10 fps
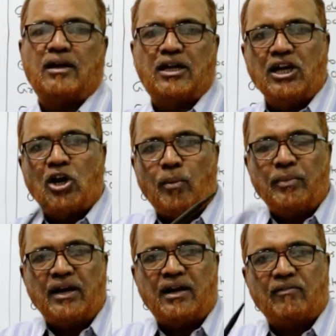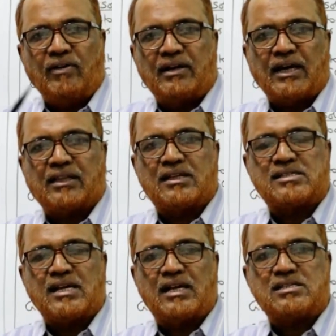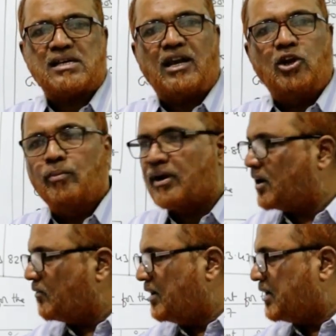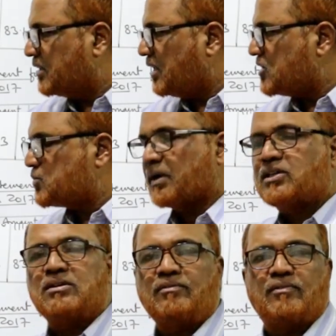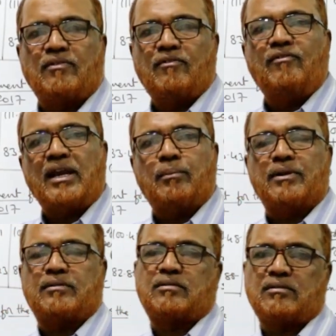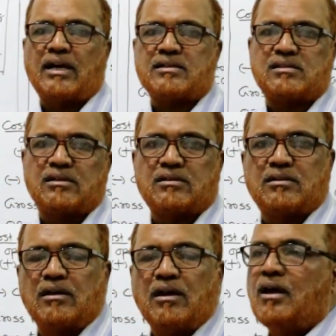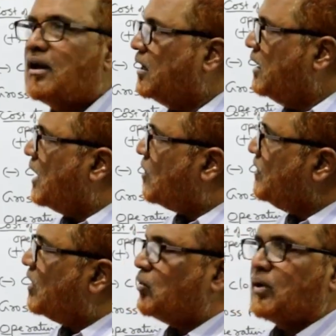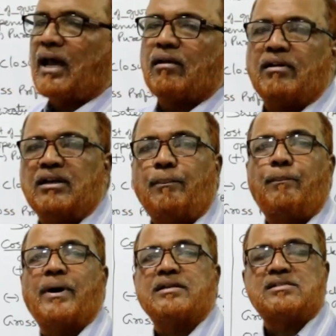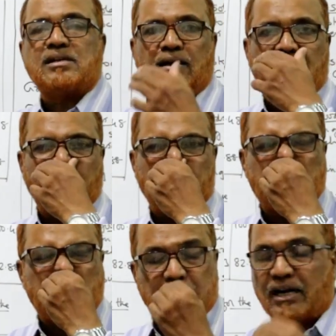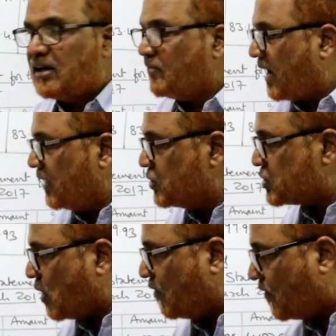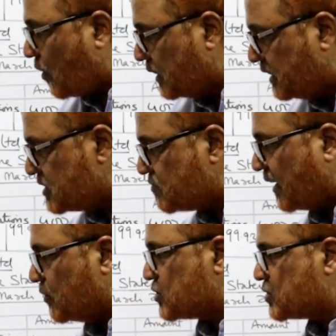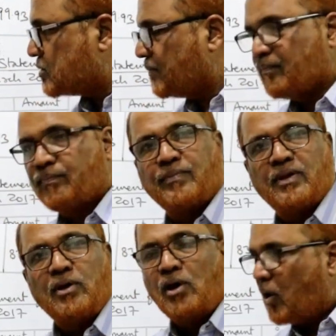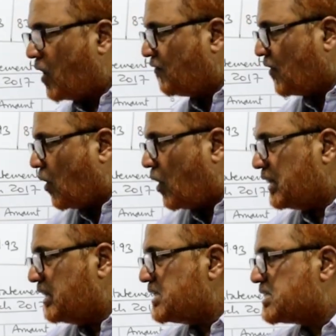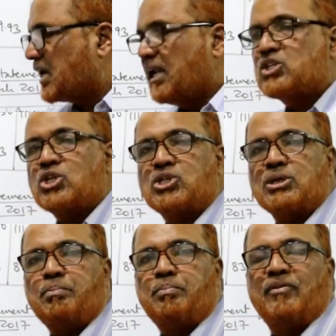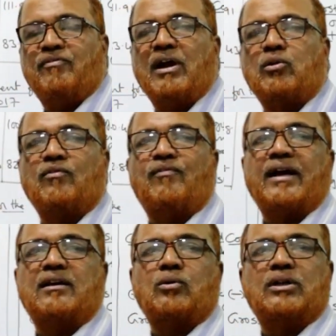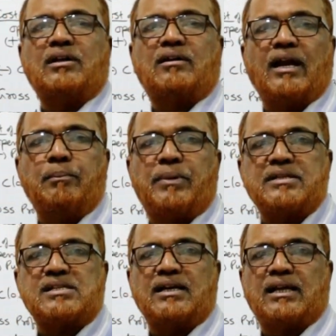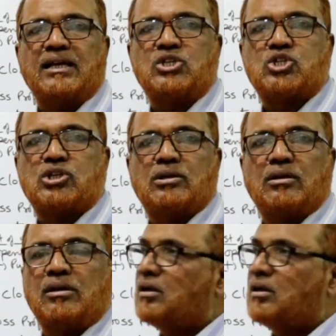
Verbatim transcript: denominator will take the sales and numerator will take the respective variables that's it now we have to calculate the percentage trend values of all these values. Of all these relationship, we have to find out the trend percentage.